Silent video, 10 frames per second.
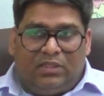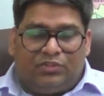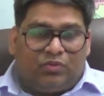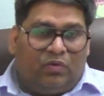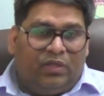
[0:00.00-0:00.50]

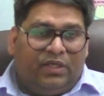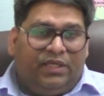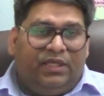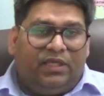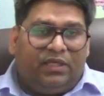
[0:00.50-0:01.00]
So
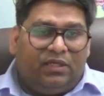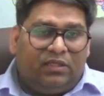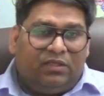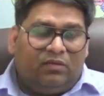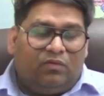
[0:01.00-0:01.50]
here
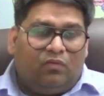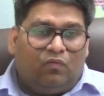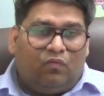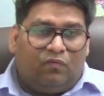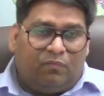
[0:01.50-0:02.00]

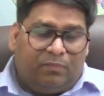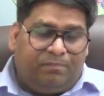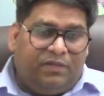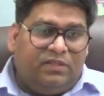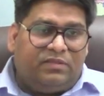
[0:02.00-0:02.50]

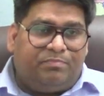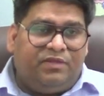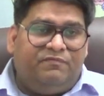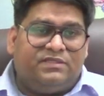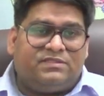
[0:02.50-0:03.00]
in the
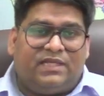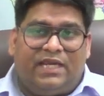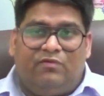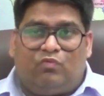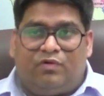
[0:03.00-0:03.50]
previous
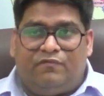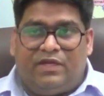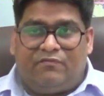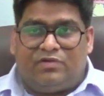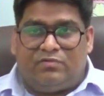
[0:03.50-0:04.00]
slide, what we
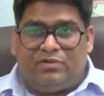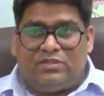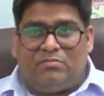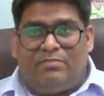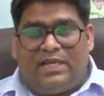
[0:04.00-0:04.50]
have
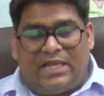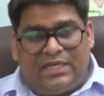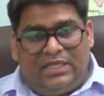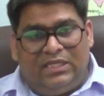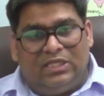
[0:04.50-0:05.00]
covered, the
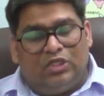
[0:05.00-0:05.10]
Melani.